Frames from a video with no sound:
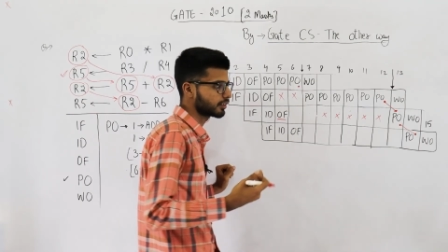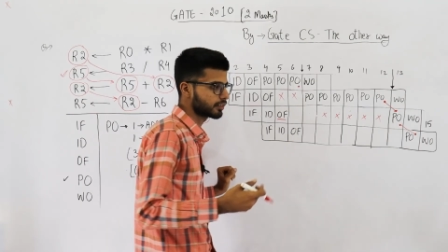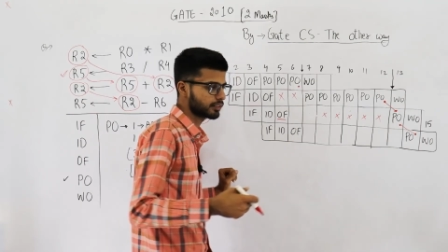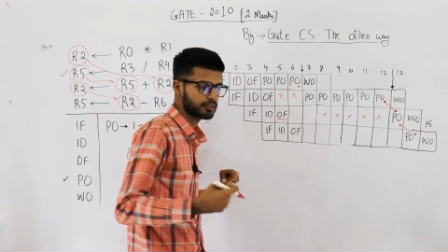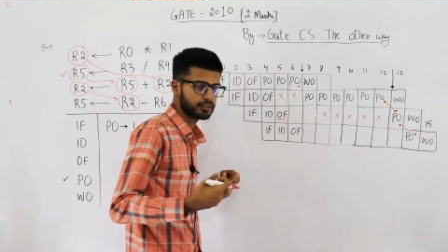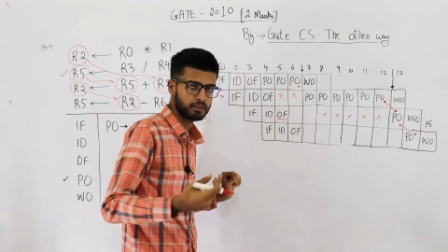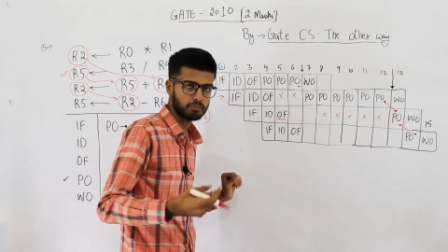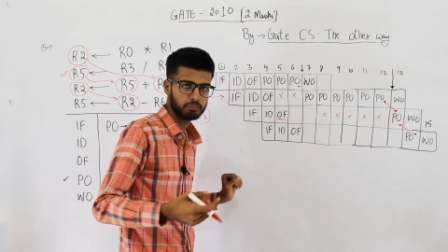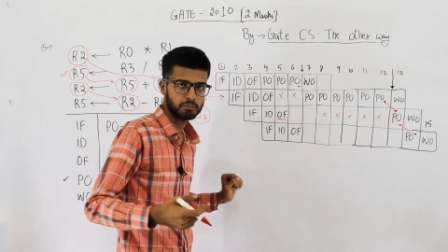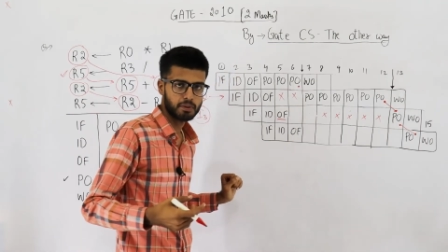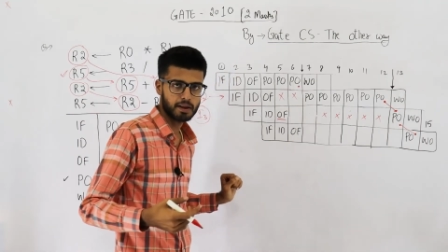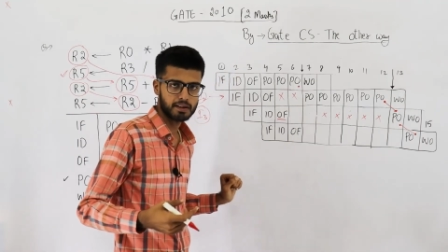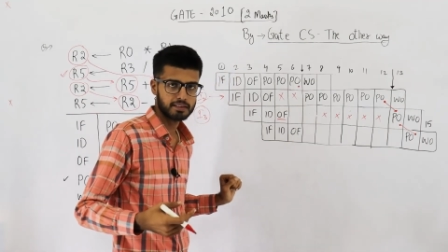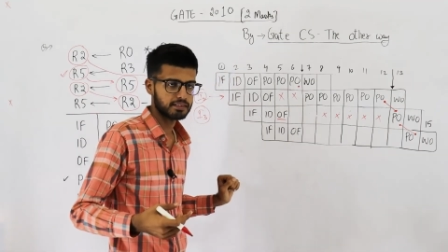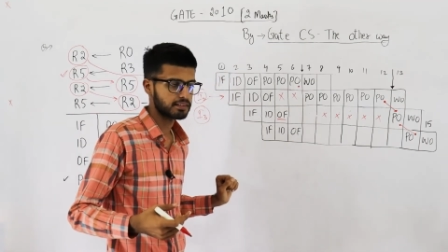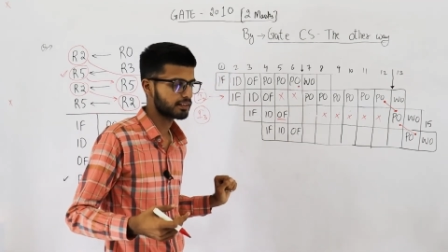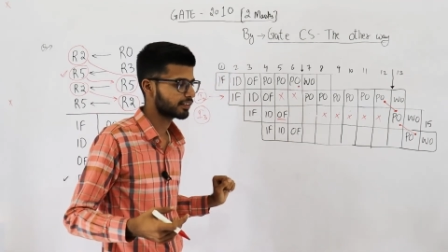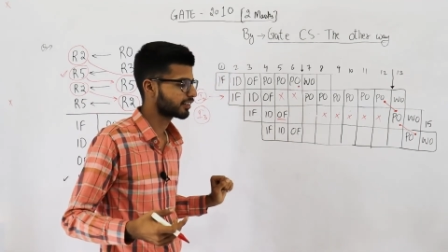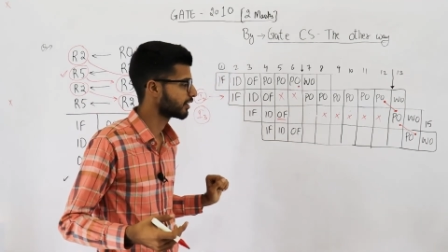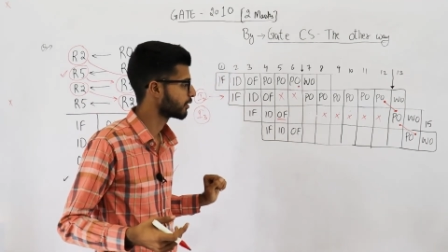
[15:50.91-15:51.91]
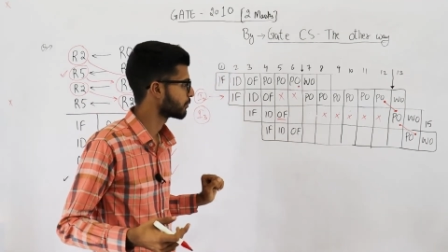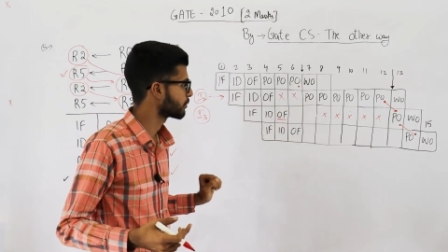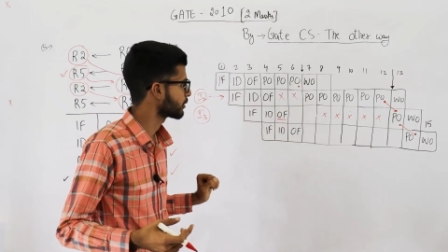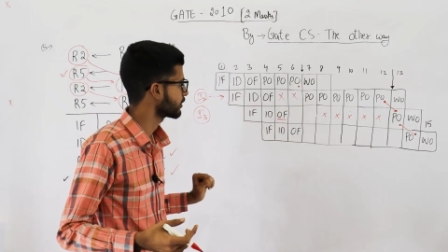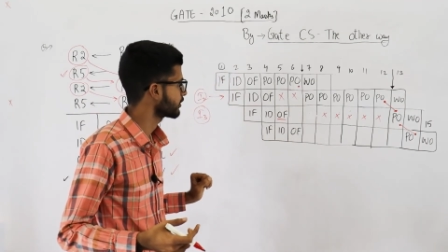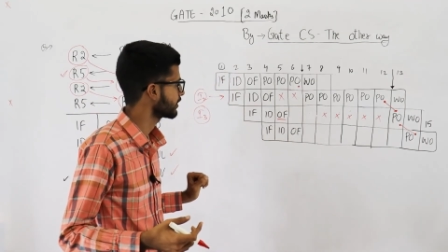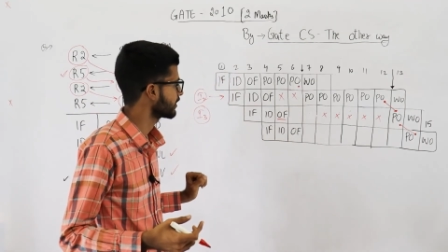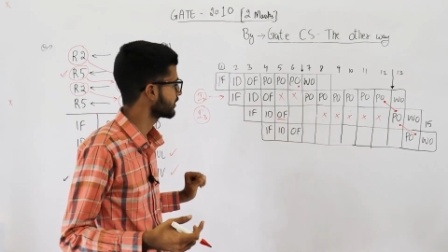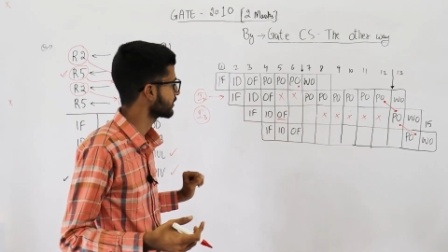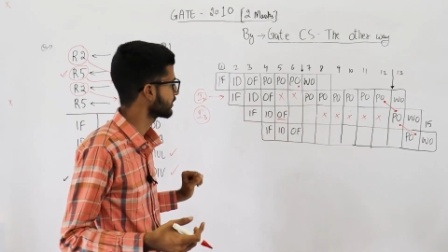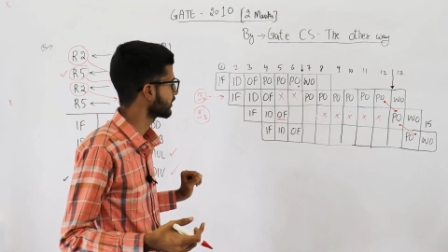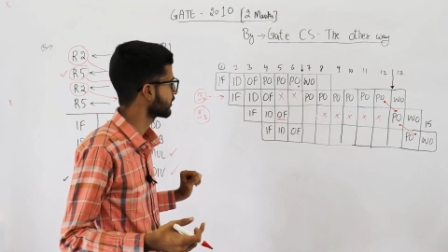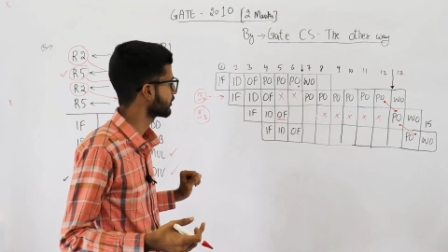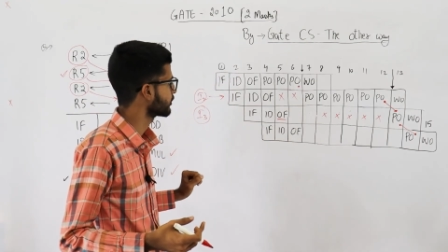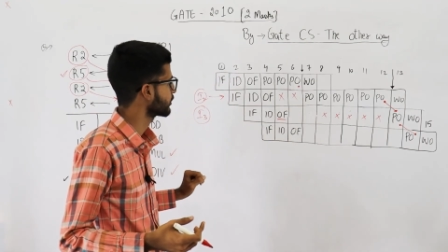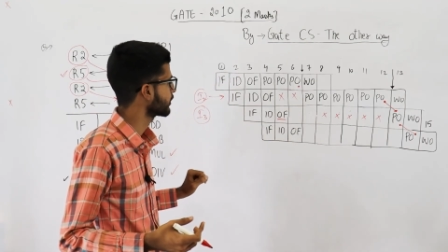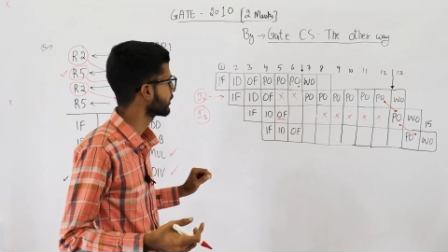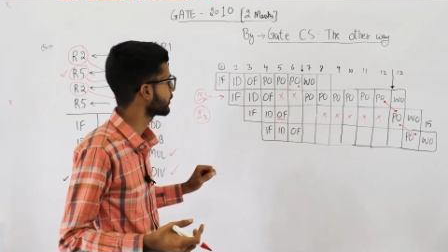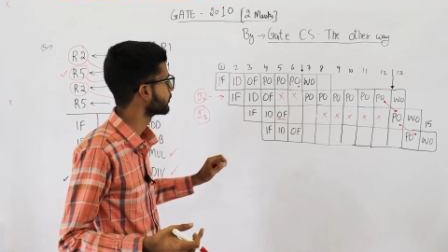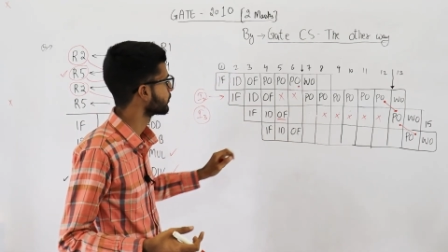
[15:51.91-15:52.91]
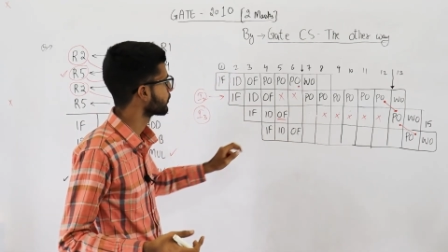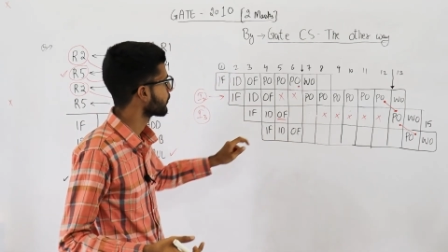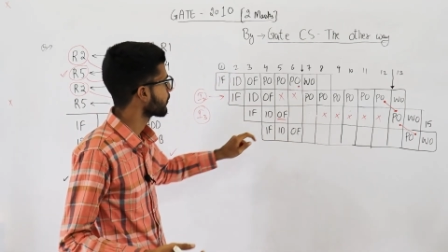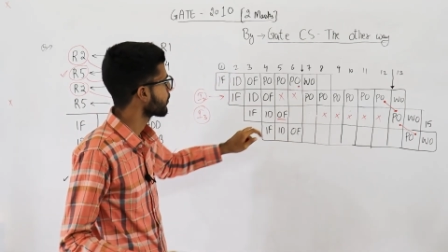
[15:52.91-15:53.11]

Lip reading: some mess in the processor, okay?